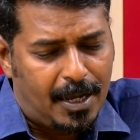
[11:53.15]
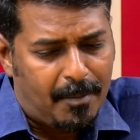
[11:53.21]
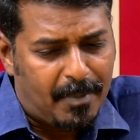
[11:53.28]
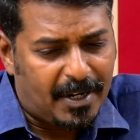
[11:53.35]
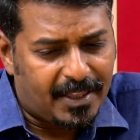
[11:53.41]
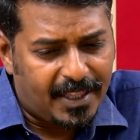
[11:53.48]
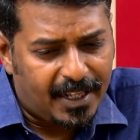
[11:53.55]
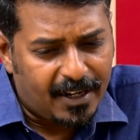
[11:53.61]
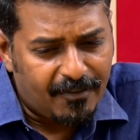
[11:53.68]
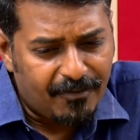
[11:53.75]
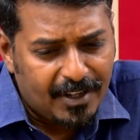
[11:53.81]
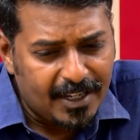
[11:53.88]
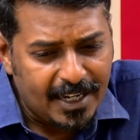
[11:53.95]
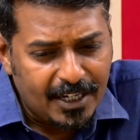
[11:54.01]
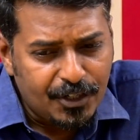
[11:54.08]
But
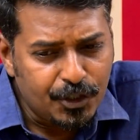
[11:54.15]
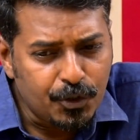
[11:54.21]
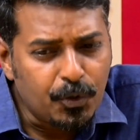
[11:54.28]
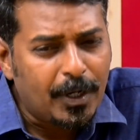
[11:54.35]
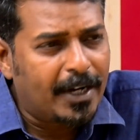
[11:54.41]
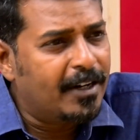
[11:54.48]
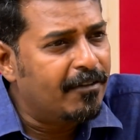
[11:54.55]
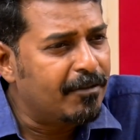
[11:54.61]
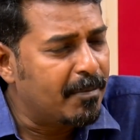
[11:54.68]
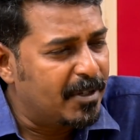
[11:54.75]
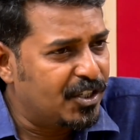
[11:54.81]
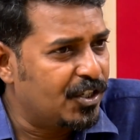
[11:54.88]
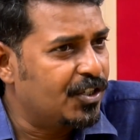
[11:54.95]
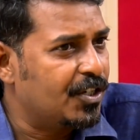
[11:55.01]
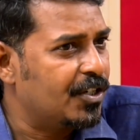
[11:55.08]
we get two kind of
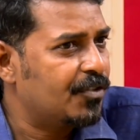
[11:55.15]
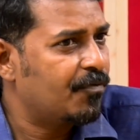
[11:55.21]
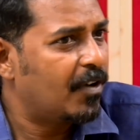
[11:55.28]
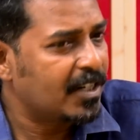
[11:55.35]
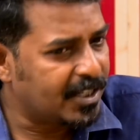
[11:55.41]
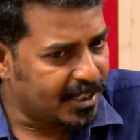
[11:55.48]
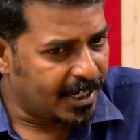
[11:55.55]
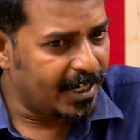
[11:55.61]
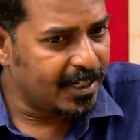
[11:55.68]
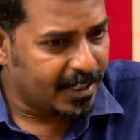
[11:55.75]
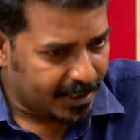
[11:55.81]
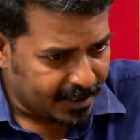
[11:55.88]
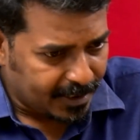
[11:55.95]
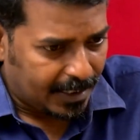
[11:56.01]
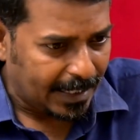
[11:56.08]
messages. One
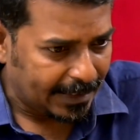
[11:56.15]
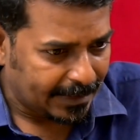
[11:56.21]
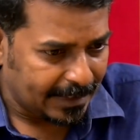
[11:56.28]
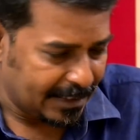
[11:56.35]
side like